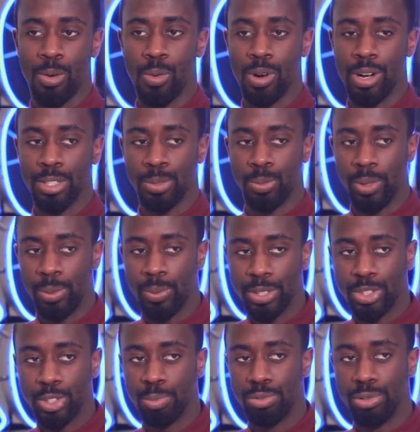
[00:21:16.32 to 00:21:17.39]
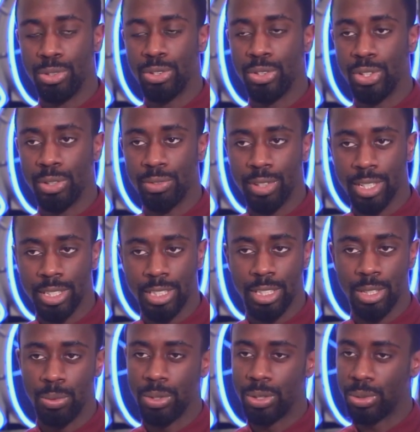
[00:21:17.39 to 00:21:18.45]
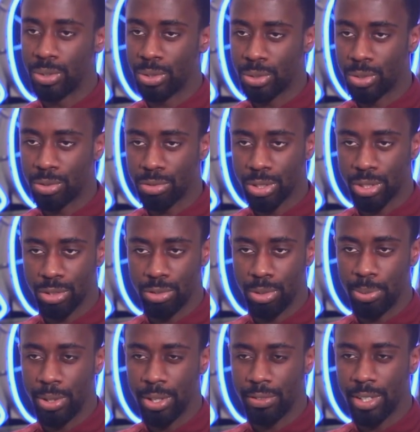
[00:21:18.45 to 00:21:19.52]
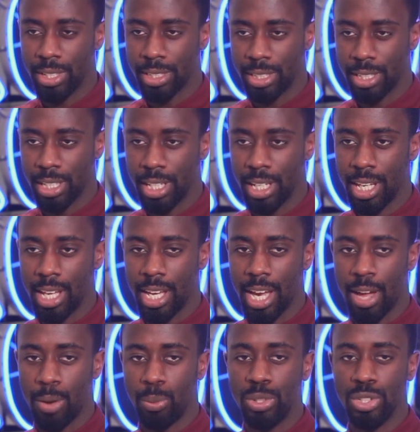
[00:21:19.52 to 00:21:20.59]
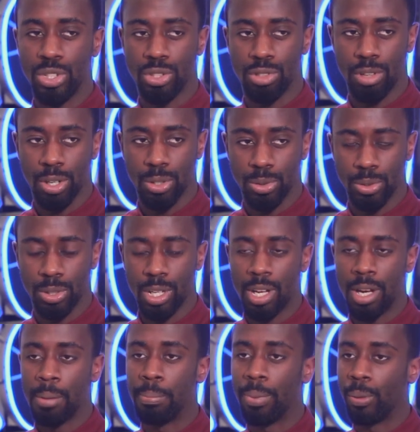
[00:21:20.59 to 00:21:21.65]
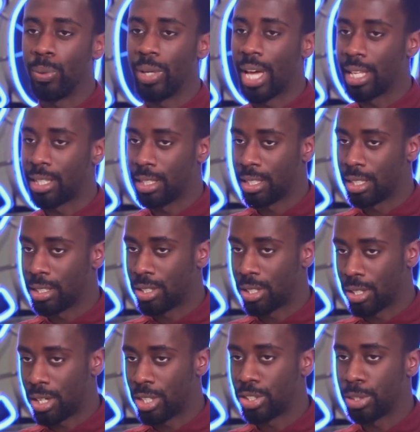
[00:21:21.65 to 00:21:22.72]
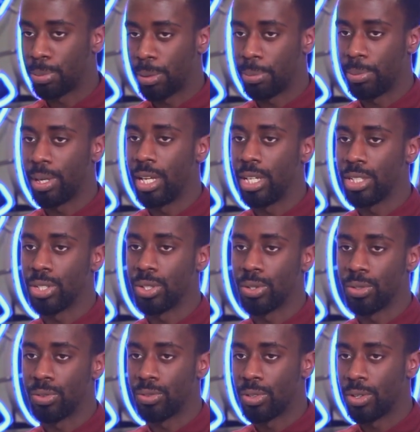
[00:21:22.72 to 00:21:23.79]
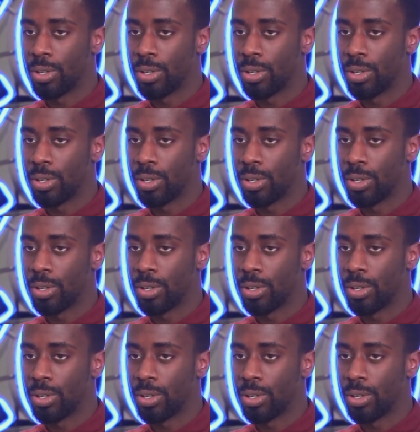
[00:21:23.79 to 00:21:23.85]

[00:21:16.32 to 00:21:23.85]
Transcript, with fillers: Whereas we went to Brunel University, which was not Russell Group University, and we struggled, but we had the largest population of